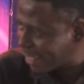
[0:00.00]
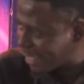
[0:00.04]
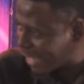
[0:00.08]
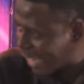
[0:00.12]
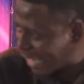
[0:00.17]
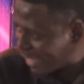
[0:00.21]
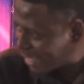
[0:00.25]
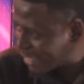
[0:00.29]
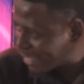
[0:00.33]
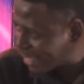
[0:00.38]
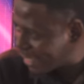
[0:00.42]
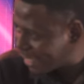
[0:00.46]

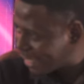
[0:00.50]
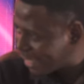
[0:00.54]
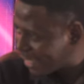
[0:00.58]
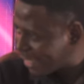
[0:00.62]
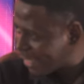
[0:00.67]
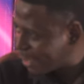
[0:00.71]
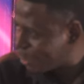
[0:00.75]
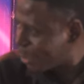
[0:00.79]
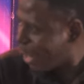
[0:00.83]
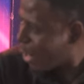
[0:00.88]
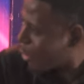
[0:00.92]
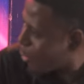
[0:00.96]
Right?
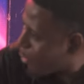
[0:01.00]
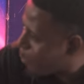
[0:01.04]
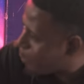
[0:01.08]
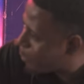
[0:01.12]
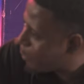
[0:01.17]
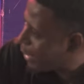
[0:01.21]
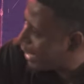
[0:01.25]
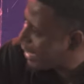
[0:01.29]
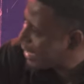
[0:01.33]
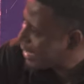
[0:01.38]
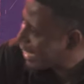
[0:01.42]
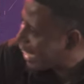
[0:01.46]
You are
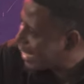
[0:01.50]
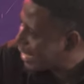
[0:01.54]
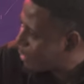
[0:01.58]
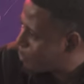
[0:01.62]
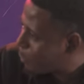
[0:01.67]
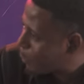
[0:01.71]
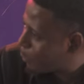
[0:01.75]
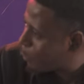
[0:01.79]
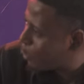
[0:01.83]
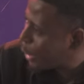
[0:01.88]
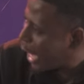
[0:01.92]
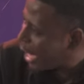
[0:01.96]
complaining that the
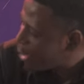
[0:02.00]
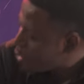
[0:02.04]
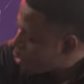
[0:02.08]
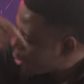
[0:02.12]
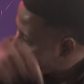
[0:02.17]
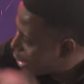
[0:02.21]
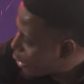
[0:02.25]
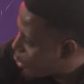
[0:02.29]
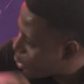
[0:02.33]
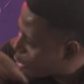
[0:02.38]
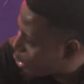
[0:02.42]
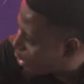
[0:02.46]
people, are
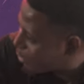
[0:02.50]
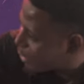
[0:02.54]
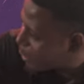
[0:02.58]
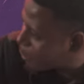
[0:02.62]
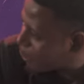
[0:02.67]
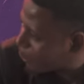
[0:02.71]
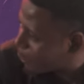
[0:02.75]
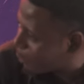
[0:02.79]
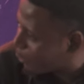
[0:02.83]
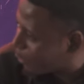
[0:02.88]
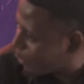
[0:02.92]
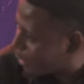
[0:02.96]
you the owner of the
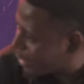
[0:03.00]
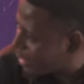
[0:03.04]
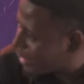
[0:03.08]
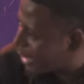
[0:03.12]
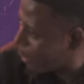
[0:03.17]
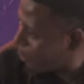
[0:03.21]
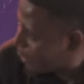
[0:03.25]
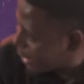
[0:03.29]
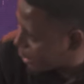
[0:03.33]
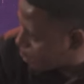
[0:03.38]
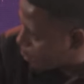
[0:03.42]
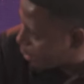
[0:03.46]
people?
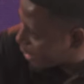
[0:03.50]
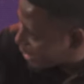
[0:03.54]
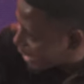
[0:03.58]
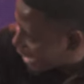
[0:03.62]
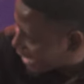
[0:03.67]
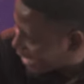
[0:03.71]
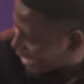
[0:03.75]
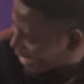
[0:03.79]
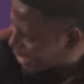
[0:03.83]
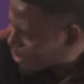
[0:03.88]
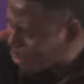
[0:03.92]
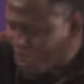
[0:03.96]
Shebi is the one
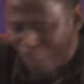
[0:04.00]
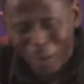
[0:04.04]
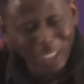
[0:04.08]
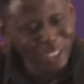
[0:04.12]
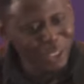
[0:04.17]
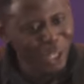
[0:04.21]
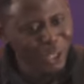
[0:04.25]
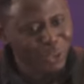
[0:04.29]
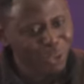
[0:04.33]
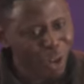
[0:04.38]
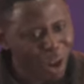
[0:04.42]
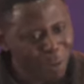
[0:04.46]
sending it. So
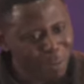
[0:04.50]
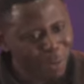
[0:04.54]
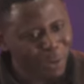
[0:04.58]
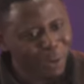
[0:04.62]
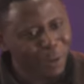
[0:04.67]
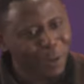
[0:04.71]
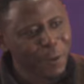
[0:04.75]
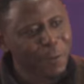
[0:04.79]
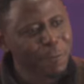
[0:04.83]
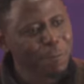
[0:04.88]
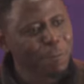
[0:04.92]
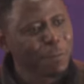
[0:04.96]
what's your
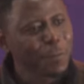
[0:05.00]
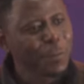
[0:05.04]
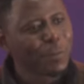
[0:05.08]
trouble?